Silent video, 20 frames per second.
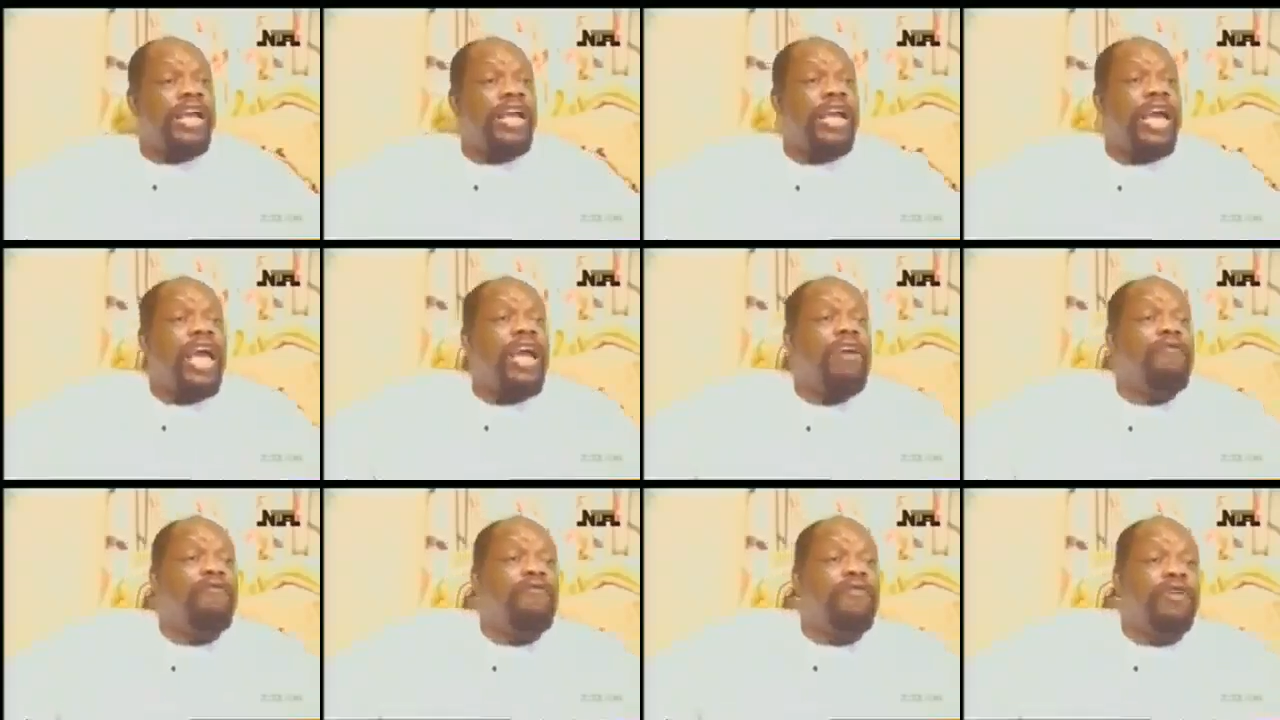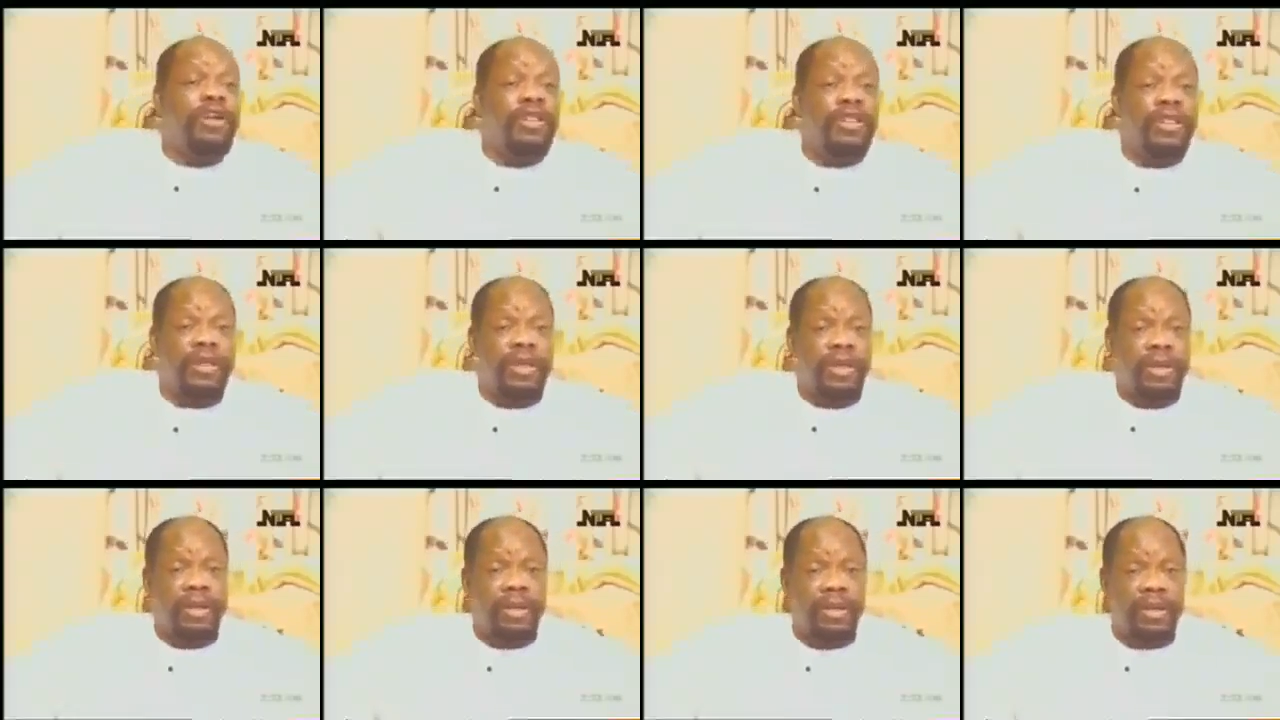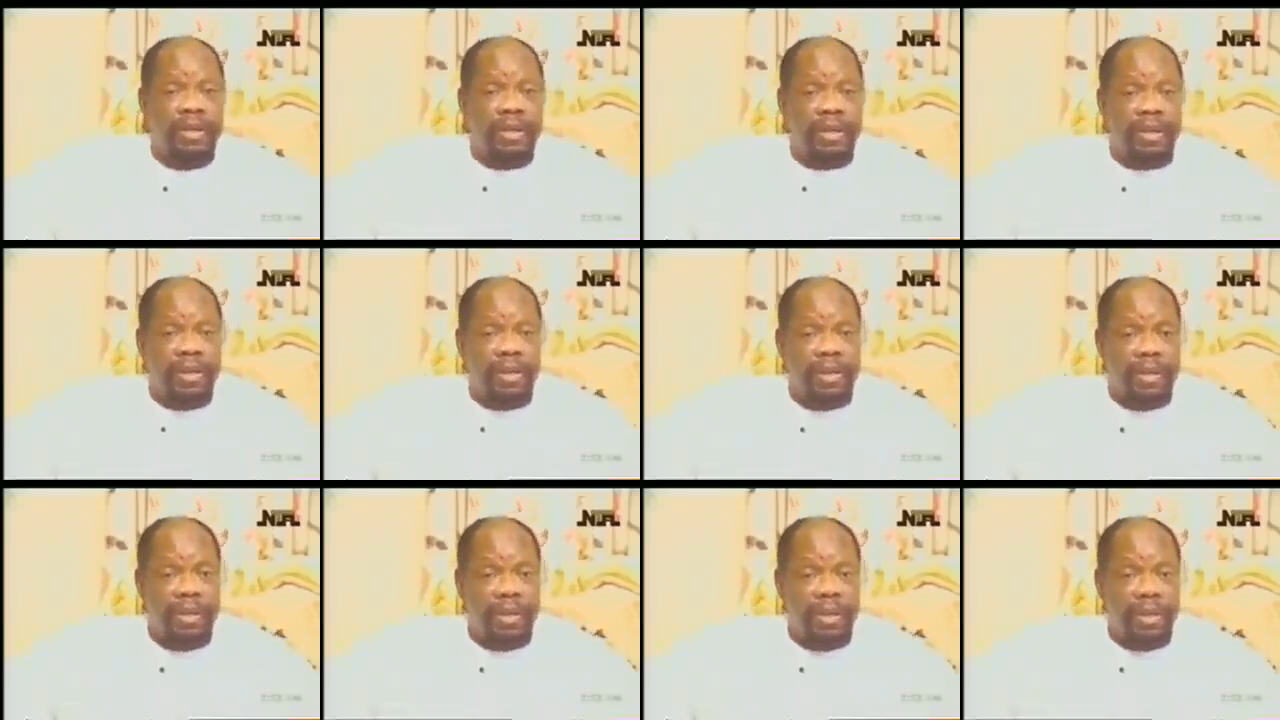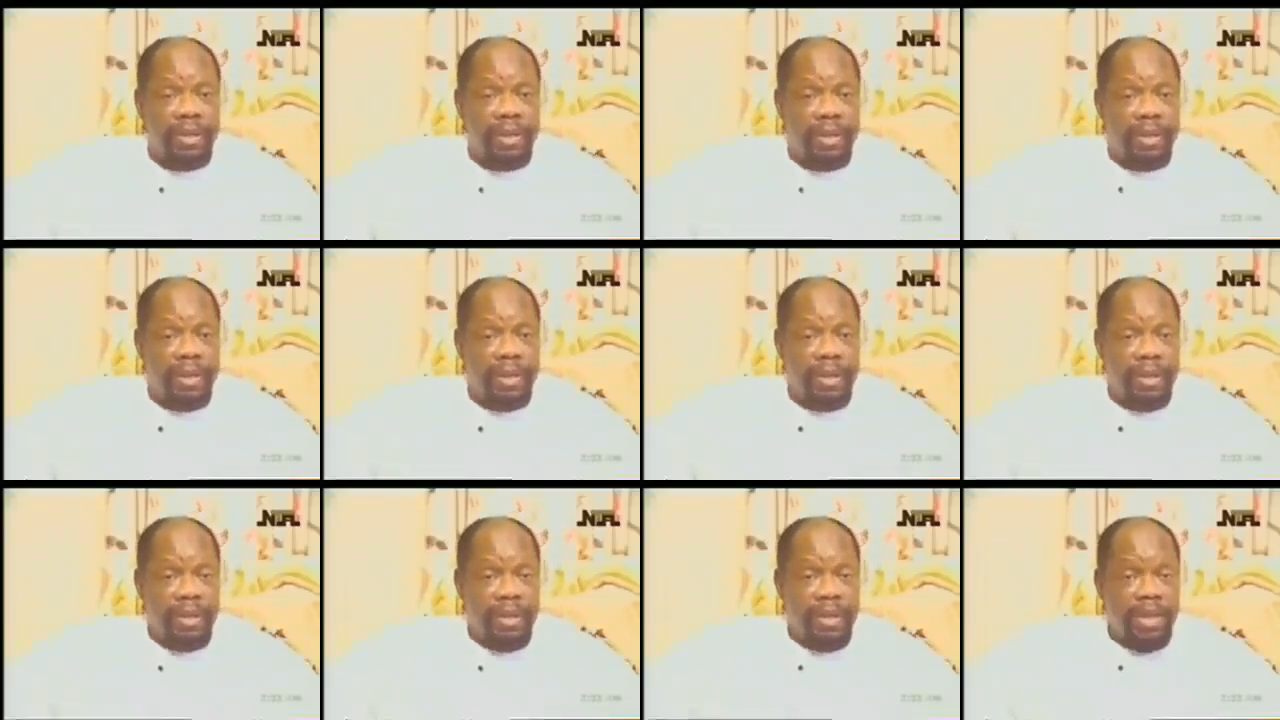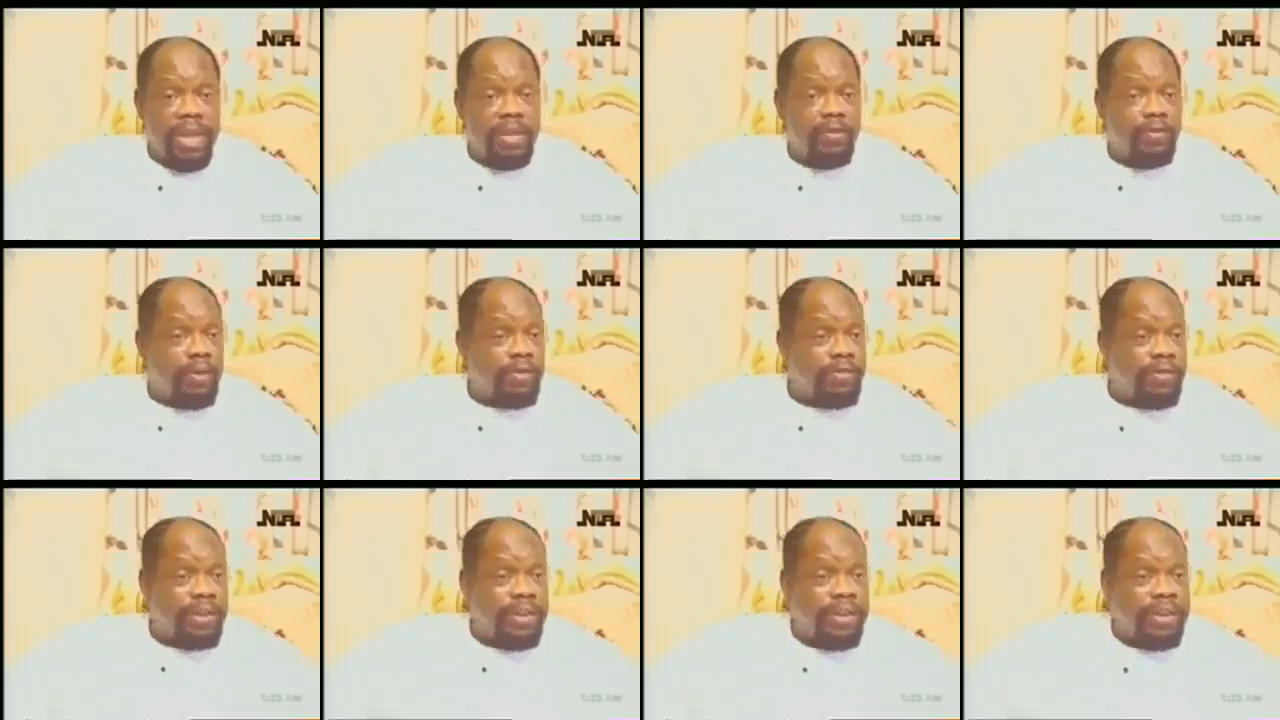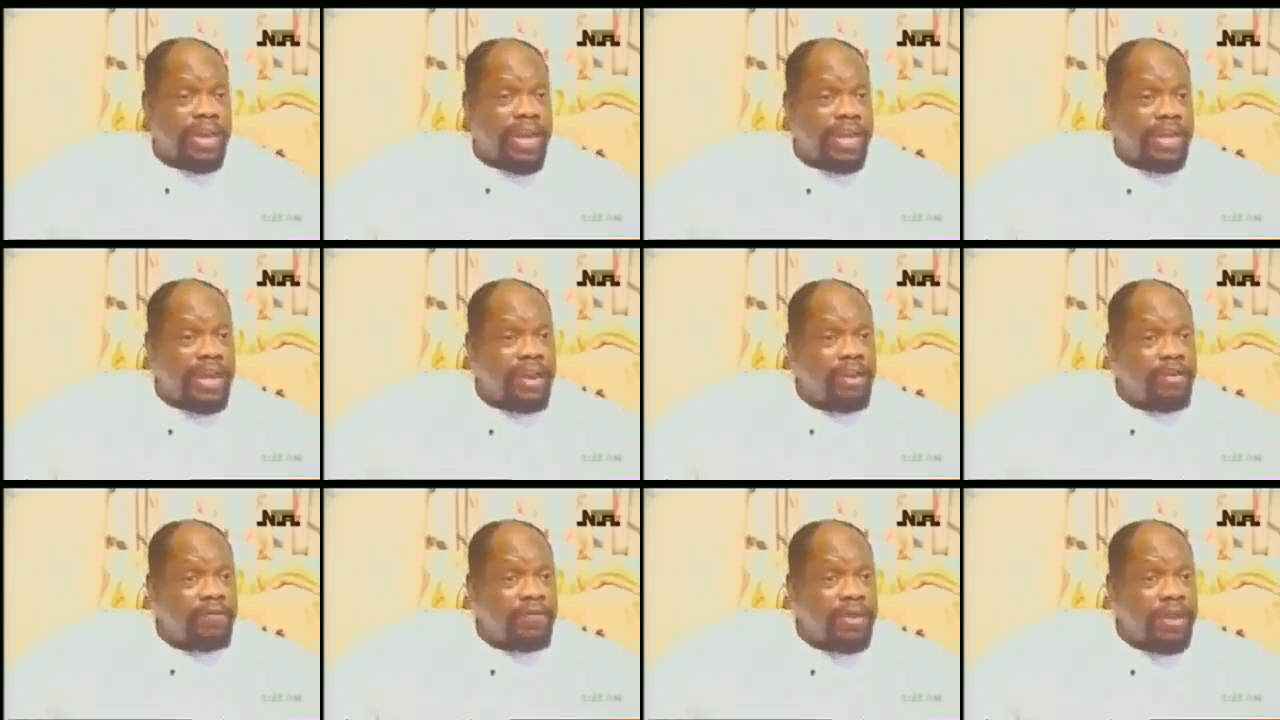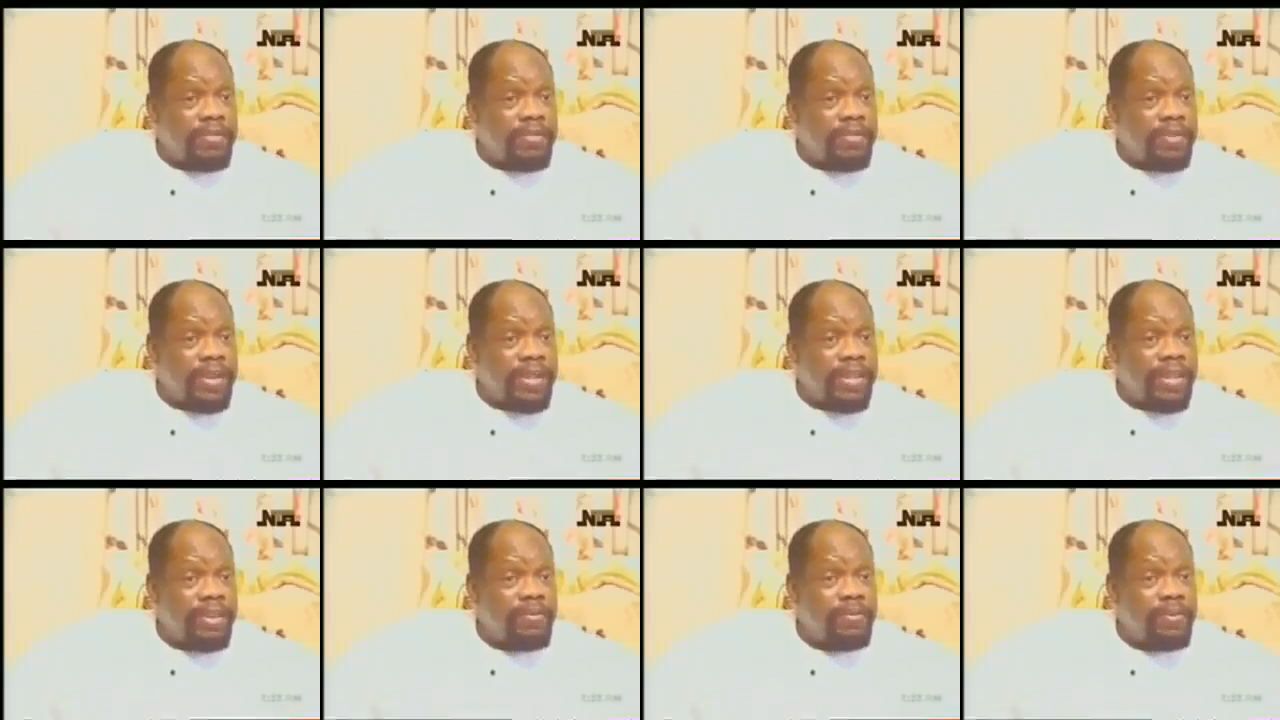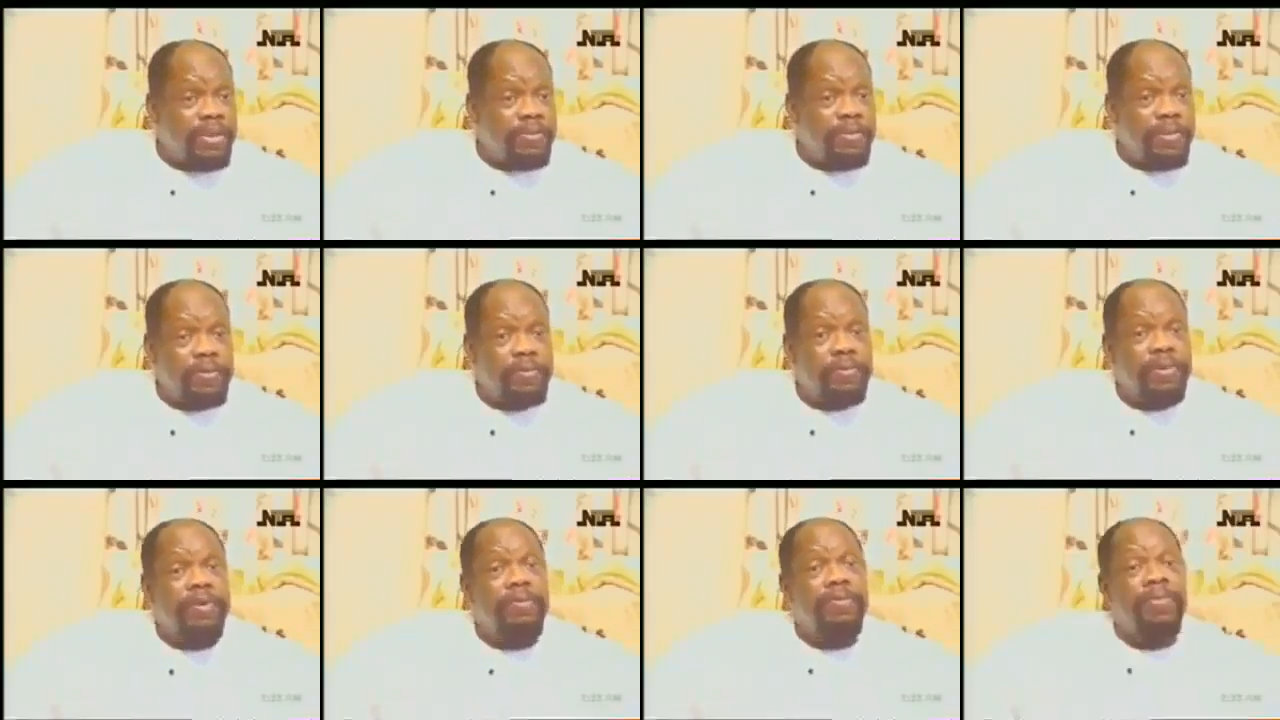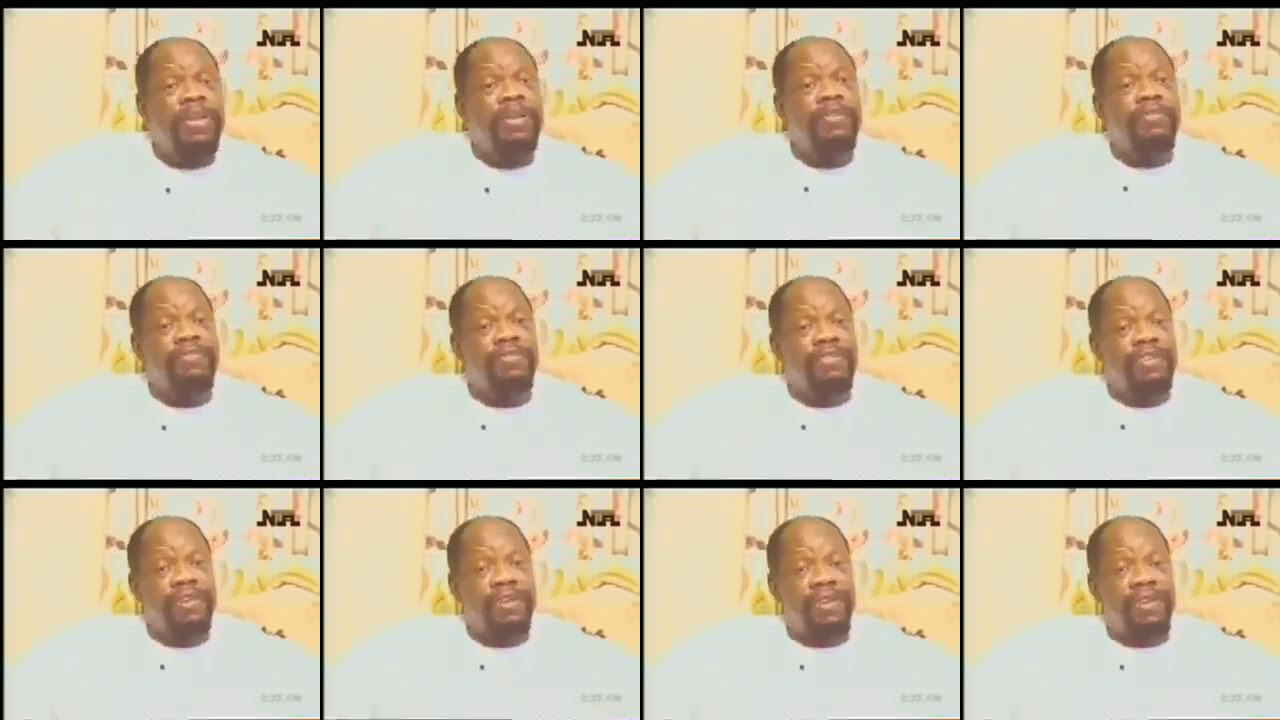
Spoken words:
everything. It was the denial of Nigeria that made me publish